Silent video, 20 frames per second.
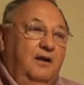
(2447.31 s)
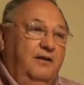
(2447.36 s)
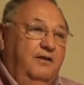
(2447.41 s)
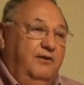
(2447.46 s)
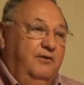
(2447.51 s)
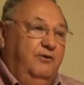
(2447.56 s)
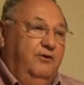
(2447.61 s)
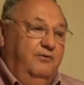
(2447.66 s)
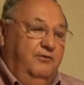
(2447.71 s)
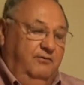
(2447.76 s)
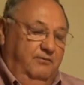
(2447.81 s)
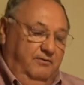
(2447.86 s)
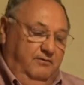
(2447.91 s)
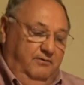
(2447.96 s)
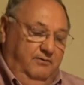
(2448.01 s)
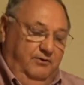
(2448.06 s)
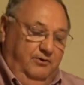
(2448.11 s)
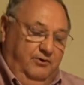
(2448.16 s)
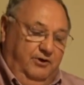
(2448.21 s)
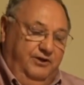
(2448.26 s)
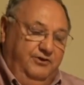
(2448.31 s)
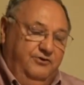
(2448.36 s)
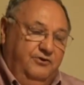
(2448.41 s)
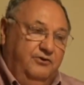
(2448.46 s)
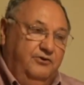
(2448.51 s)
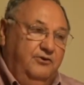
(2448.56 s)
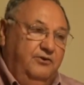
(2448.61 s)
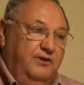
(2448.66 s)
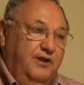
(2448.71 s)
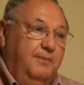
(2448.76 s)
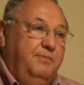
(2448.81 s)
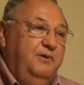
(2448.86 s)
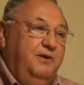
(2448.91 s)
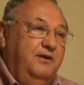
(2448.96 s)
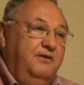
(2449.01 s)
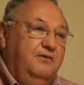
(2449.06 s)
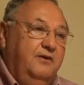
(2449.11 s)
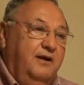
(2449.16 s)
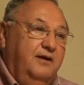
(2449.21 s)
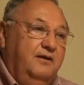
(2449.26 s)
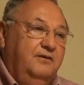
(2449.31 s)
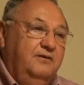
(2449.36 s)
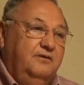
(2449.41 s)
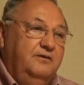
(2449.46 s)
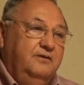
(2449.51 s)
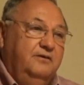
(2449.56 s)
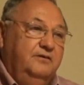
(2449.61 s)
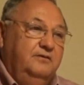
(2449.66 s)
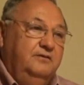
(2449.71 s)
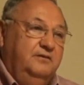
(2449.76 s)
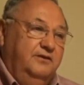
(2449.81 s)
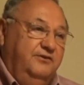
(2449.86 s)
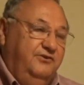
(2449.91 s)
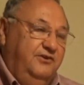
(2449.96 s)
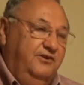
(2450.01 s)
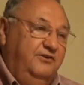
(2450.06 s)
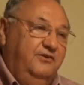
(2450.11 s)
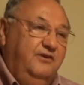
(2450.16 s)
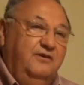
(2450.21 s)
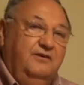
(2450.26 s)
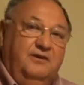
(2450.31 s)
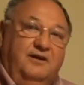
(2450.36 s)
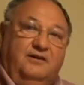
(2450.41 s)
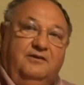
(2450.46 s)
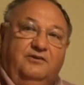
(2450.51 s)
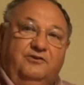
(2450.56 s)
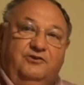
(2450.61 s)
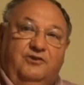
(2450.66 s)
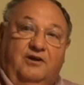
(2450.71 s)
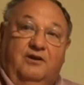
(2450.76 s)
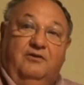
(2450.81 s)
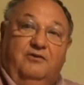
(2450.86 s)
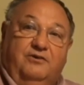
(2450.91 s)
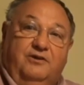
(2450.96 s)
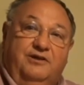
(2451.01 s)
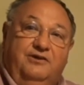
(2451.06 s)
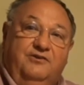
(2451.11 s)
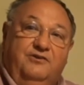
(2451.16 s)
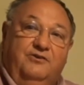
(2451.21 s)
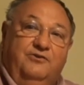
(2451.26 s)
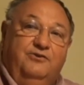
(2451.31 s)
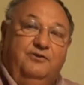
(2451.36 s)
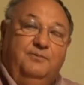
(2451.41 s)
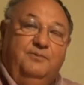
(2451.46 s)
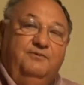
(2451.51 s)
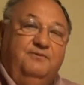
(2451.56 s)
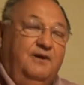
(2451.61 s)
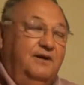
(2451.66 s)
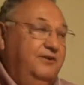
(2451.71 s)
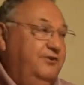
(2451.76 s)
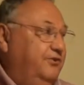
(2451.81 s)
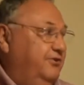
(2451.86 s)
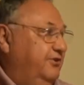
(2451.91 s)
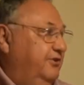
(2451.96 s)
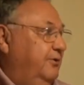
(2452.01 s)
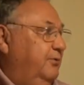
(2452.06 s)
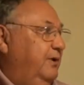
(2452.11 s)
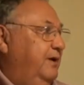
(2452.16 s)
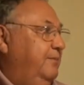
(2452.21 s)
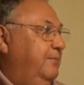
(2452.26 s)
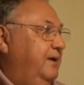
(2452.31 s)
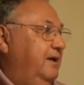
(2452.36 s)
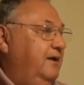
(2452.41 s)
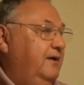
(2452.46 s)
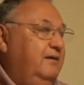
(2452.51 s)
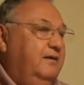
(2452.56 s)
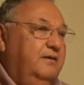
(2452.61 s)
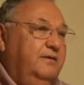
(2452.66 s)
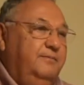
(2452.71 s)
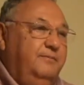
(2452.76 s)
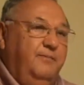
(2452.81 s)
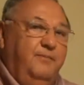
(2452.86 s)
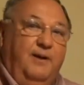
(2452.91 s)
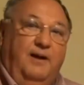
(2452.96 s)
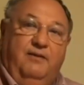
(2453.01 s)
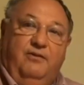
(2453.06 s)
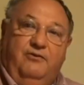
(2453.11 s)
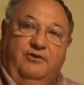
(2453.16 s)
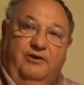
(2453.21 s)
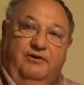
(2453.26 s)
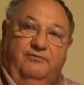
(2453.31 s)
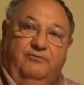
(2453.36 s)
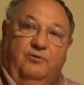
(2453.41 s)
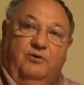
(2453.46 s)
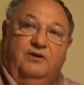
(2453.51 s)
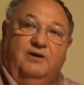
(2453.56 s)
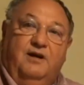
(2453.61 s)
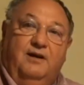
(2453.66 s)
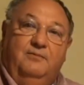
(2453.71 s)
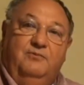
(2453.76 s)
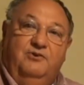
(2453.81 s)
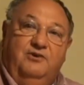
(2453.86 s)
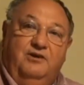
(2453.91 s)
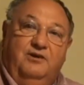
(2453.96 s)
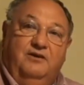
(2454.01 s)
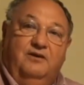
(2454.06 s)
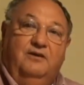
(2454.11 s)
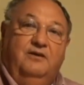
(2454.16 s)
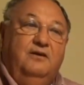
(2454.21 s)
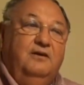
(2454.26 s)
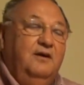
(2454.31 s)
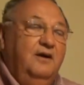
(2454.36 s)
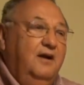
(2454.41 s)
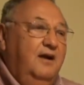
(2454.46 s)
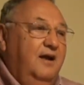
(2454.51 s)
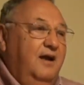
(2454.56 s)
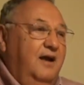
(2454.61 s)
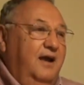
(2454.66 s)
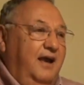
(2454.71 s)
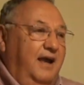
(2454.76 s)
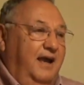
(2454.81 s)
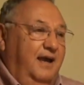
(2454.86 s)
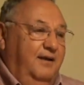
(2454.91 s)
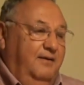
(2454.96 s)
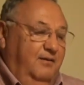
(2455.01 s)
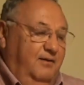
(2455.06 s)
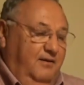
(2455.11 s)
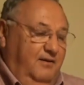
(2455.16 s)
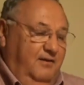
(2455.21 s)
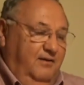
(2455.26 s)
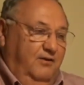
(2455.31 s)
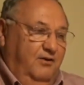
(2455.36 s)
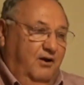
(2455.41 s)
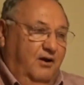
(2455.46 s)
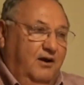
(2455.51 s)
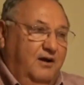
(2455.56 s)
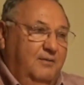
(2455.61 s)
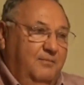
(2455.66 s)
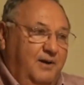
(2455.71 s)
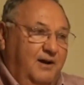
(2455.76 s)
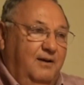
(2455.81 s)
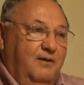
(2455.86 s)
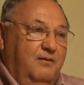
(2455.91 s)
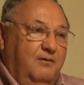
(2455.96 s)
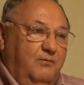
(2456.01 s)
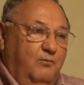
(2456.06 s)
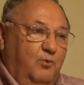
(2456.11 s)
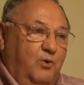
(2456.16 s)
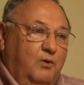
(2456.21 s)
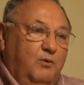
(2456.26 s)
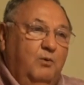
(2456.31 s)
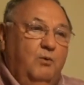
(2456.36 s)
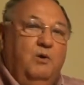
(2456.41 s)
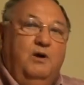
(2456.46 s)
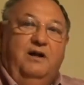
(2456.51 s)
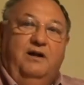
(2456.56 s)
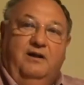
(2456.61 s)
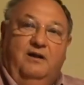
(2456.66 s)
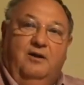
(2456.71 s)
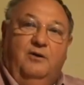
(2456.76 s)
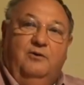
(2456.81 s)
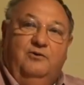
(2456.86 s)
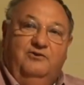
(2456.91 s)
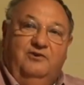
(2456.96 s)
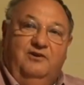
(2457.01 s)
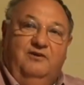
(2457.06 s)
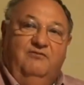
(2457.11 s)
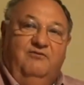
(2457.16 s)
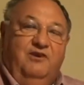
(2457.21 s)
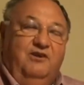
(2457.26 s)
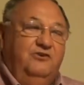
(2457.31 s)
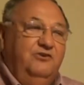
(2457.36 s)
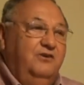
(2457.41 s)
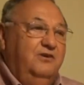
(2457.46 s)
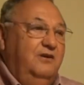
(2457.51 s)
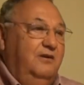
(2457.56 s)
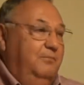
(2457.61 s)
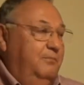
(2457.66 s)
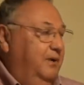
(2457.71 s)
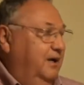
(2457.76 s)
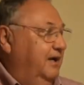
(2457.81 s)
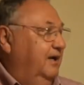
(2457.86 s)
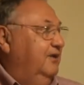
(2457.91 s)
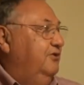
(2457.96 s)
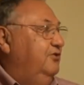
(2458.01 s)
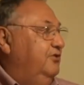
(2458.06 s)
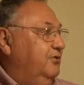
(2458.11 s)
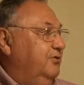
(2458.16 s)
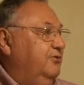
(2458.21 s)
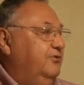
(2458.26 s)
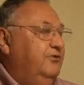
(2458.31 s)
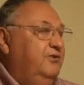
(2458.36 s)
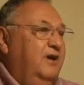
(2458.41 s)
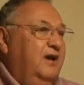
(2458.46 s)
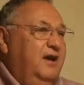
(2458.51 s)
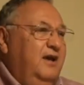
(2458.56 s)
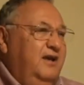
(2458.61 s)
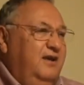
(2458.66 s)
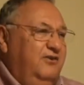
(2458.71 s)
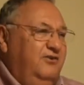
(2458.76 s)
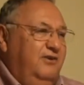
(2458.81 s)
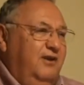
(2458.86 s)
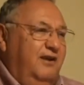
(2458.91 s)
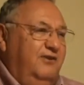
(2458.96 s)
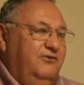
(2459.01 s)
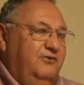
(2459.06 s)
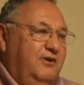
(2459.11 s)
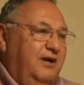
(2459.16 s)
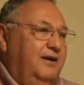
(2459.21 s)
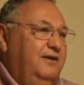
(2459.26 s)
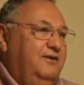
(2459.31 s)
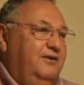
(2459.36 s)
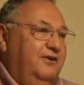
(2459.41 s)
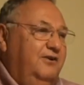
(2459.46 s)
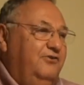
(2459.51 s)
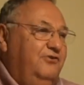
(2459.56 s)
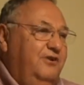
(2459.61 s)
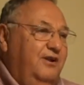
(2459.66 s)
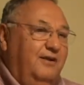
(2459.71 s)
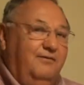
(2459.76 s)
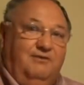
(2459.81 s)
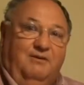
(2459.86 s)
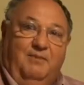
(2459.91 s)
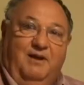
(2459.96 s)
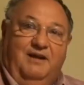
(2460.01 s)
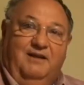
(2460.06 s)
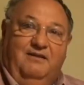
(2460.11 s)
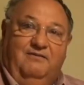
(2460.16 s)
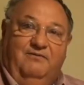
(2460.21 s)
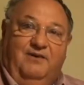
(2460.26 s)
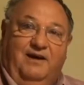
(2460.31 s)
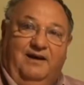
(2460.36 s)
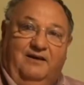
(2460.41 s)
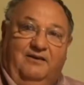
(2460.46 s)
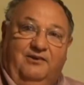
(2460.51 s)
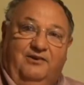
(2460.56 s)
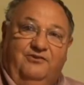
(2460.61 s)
the the regional deputy director, assistant directors, and all the regional supervisors, and we'd meet about three or four times a year and talk about where we wanted to go as a division and big issues. As director, you still have to make the final